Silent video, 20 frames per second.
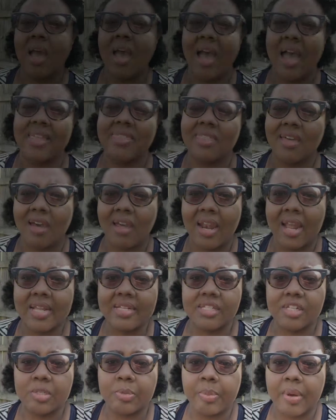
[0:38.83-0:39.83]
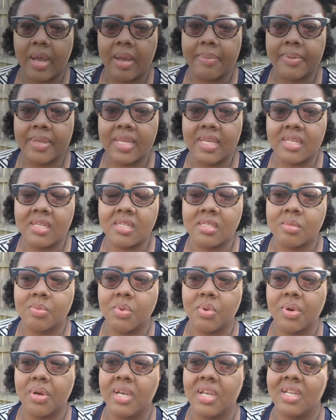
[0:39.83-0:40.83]
I thought I'd just pop in this
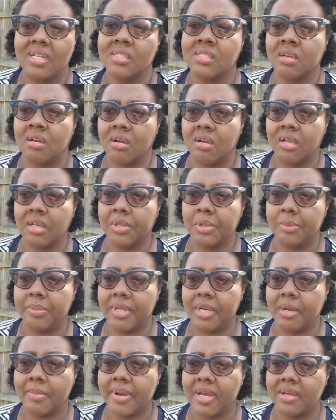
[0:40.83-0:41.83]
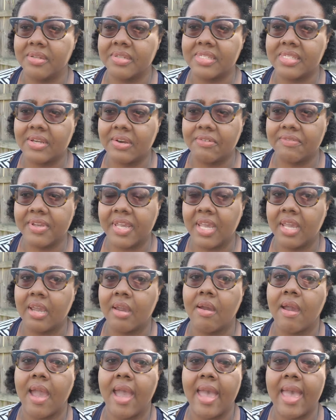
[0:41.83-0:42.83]
morning and talk a little bit about self-care.
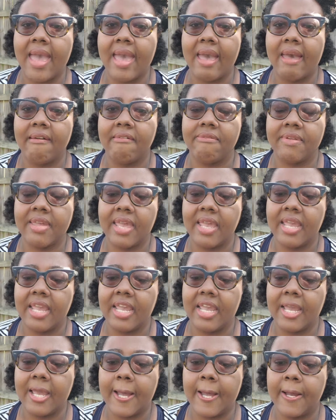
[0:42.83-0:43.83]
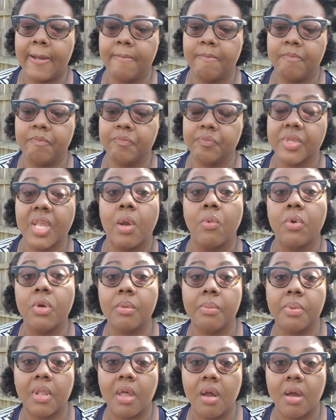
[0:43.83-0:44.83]
I wrote a
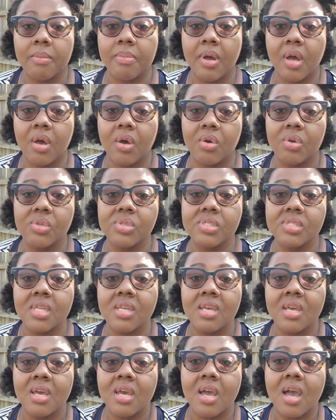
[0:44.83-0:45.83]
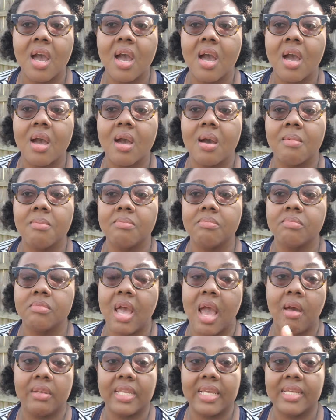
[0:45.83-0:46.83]
blog post. I'll
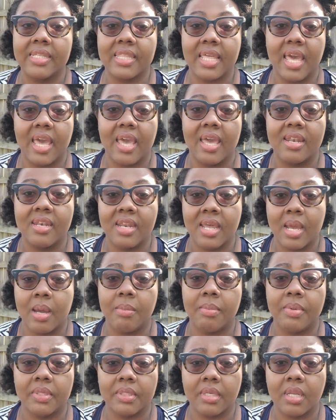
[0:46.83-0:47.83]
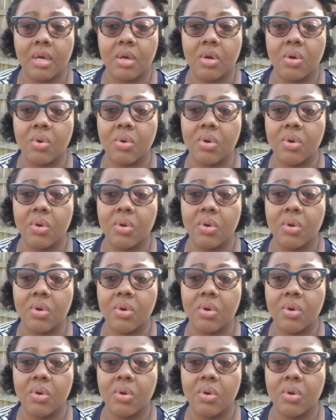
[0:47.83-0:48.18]
link that down below.